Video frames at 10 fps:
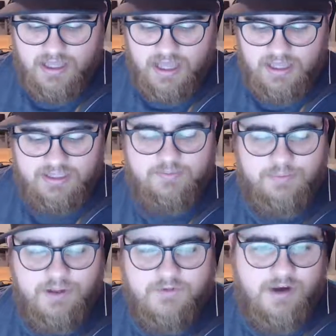I can
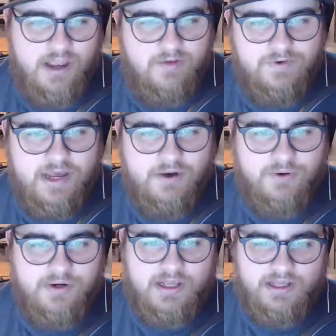play for half an
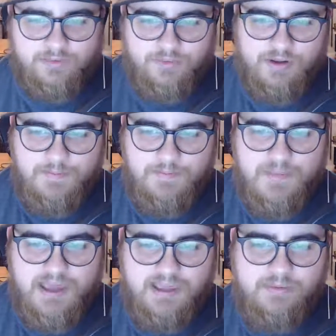hour and I could play
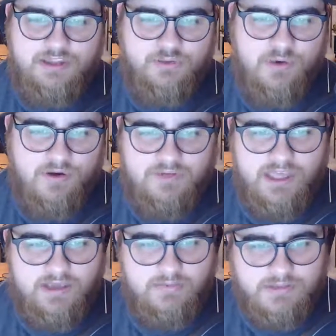maybe 12
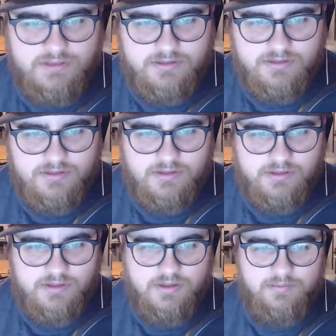games
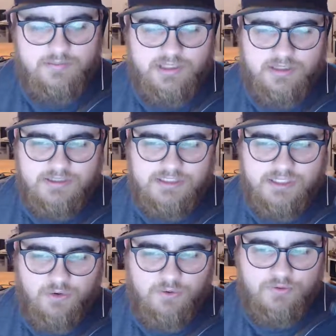because
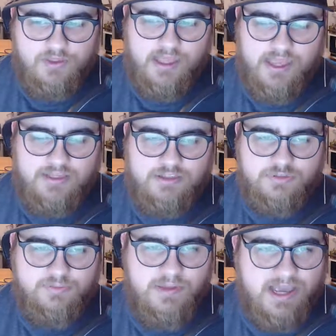it only has
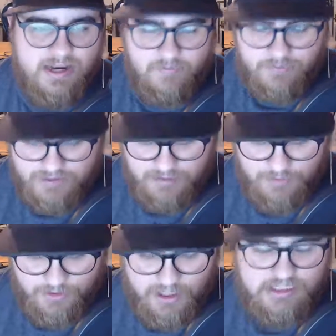you bat every
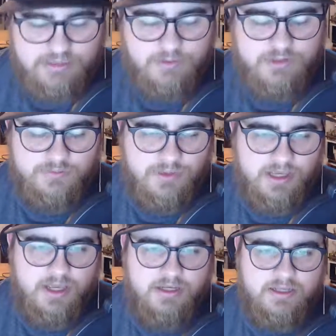time your guy is supposed to
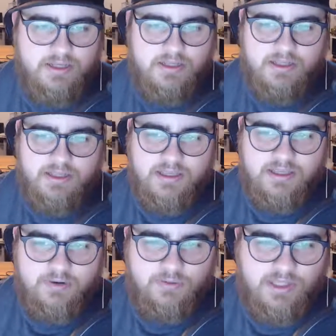bat.
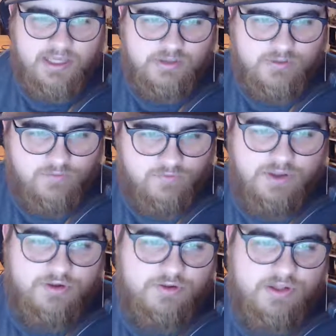It only has you
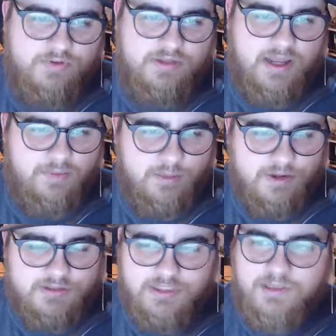field every time the
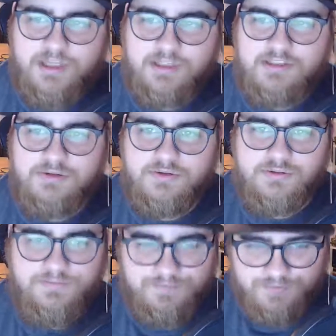ball's going to be hit to you.